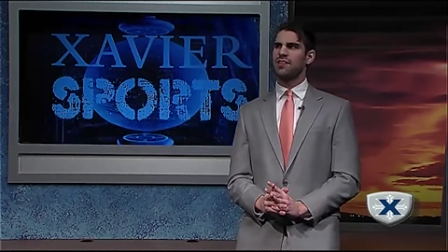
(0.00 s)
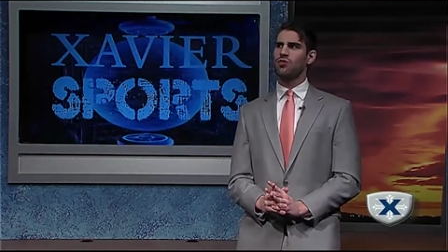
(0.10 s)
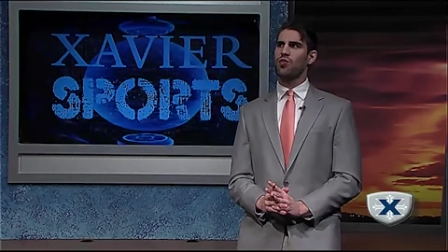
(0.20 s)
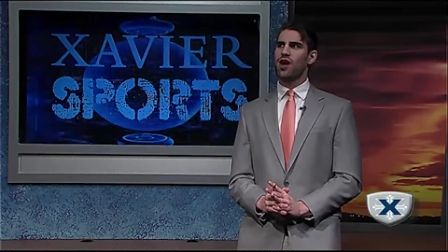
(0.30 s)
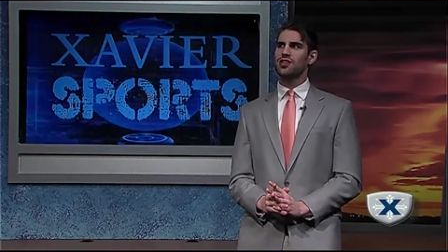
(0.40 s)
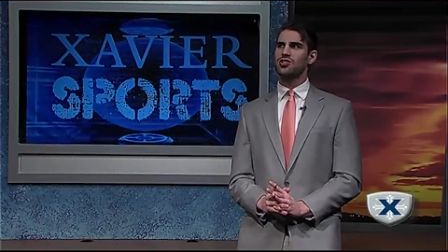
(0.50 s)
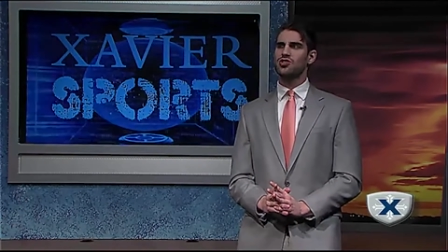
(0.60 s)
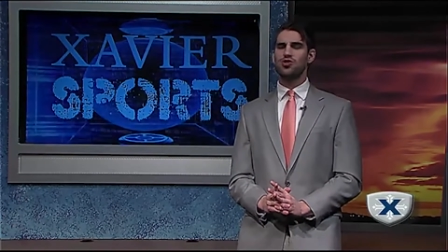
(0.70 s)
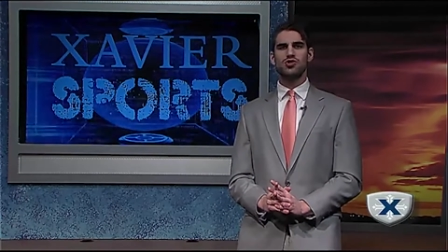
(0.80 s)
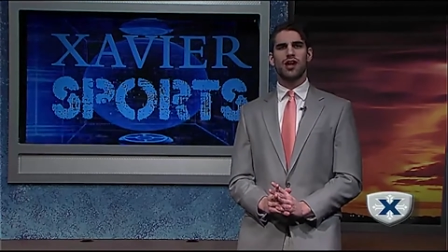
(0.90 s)
David
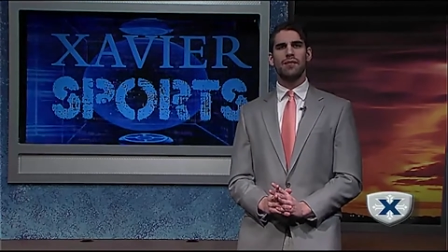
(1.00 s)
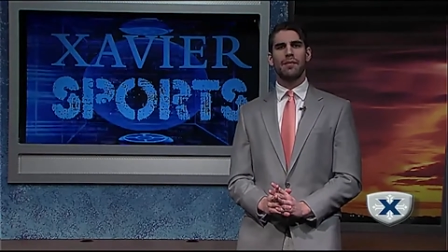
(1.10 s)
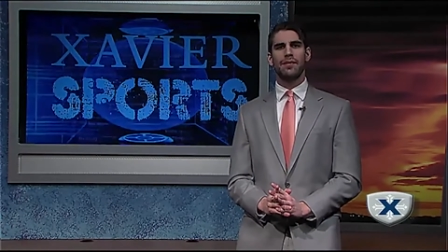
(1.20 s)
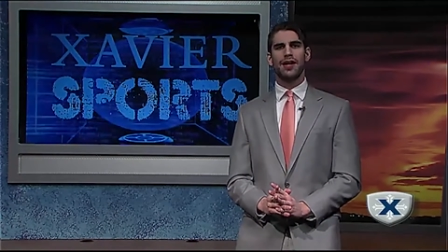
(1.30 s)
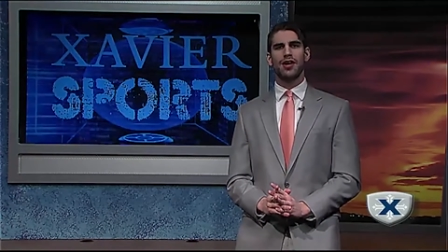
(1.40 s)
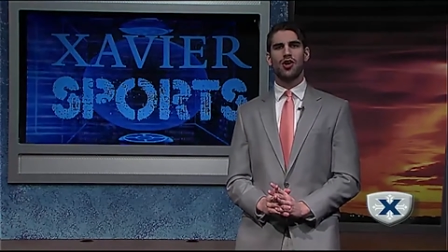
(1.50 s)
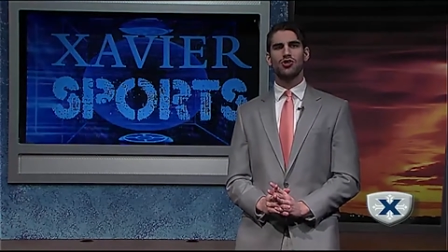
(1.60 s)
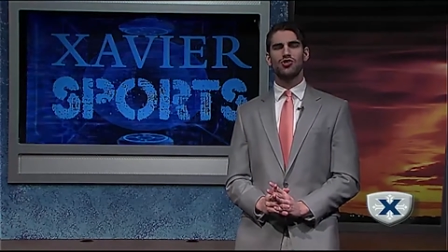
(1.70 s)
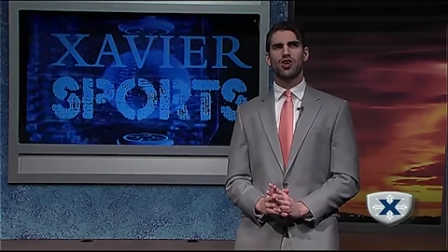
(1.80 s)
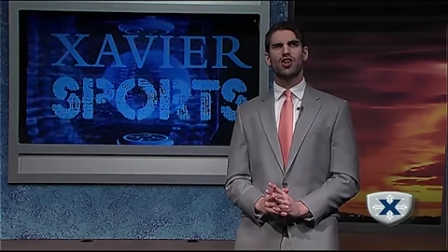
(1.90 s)
West, two time NBA
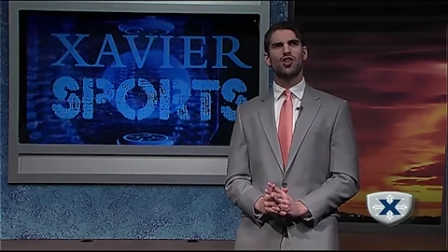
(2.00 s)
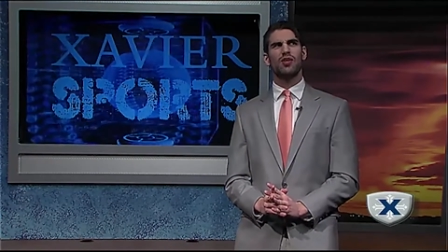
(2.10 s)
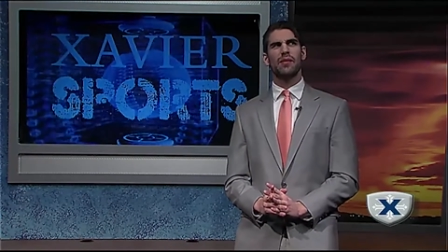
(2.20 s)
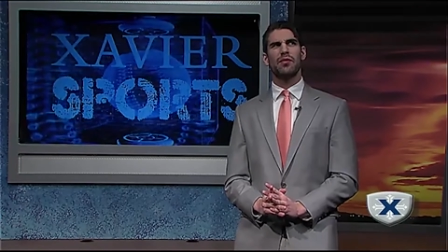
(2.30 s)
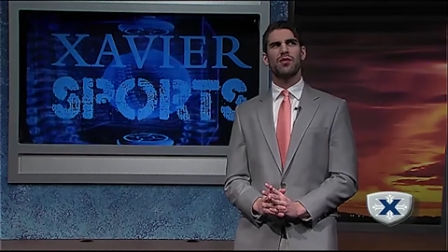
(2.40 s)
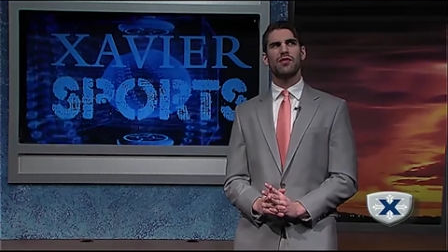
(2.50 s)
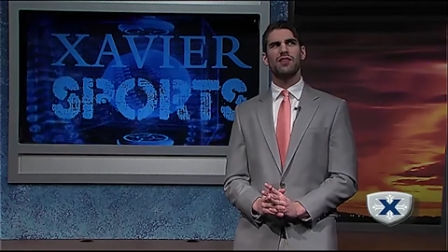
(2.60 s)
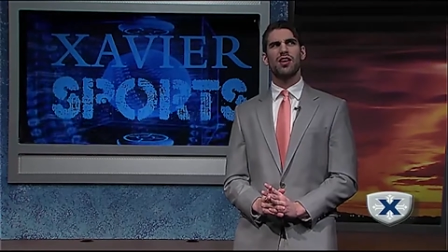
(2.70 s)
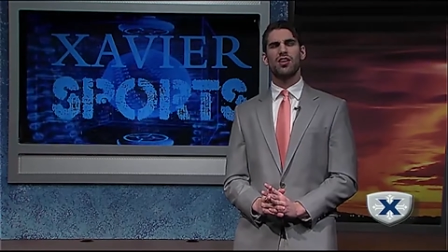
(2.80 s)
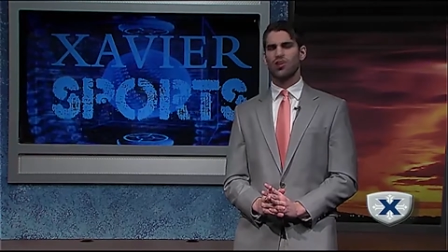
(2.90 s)
All Star, current member
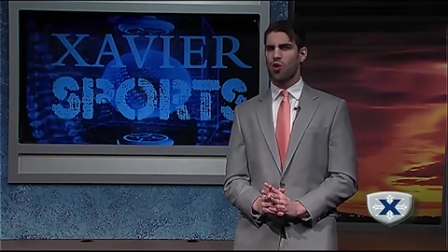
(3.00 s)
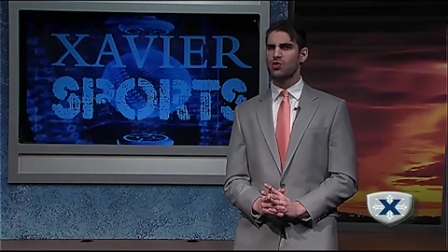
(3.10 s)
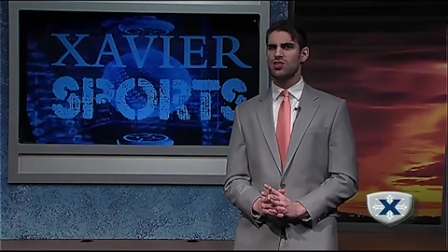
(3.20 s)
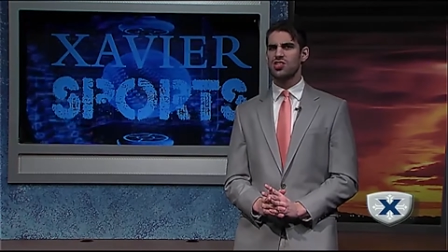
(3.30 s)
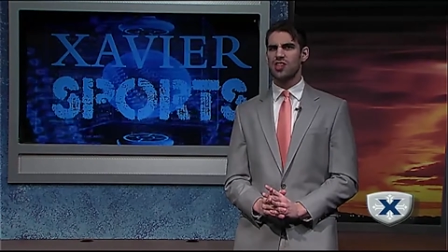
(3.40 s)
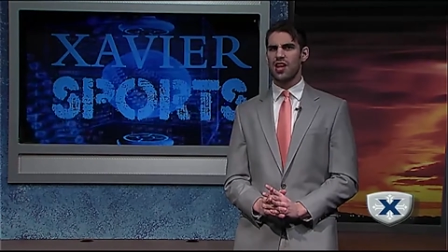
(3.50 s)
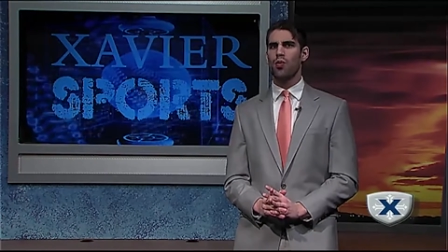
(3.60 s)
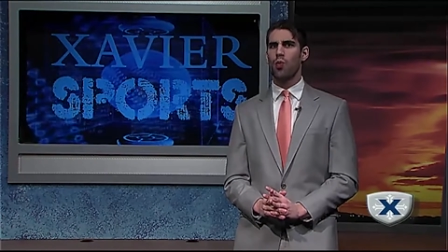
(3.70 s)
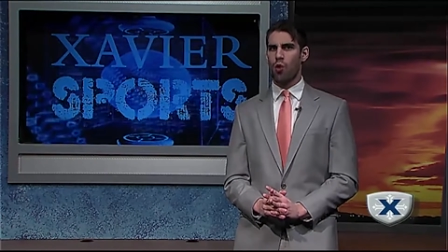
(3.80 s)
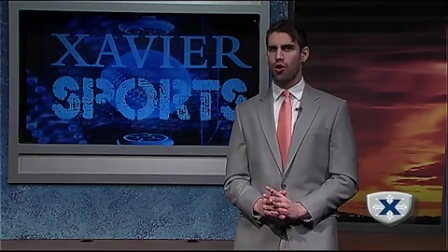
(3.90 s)
of the Golden
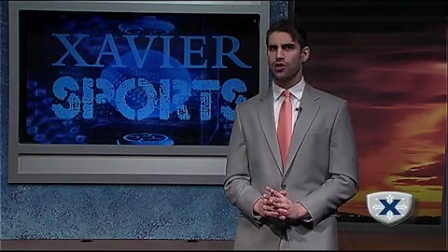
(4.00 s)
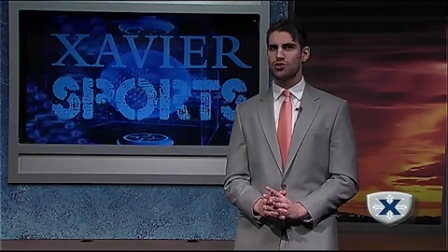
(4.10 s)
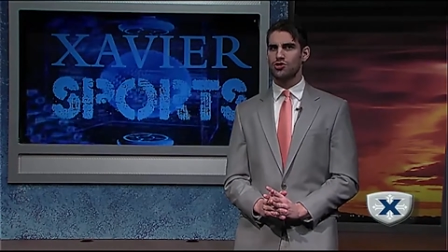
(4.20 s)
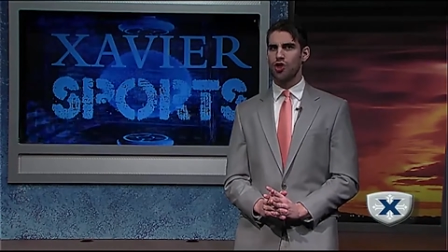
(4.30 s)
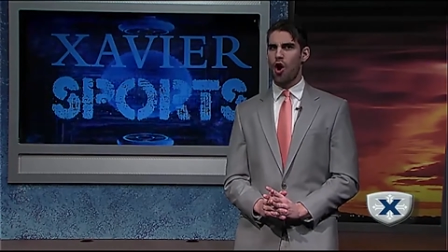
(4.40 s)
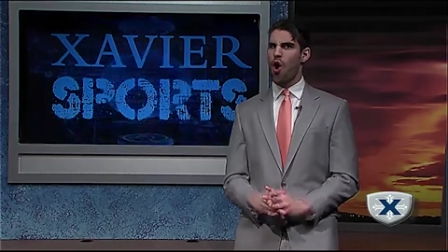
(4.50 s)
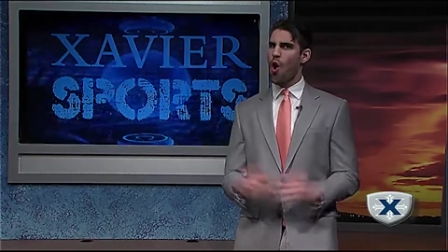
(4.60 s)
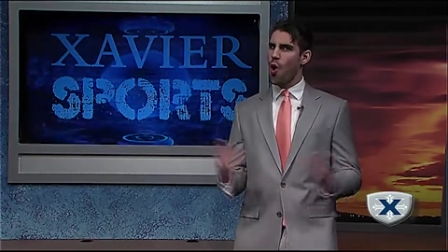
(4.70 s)
State Warriors,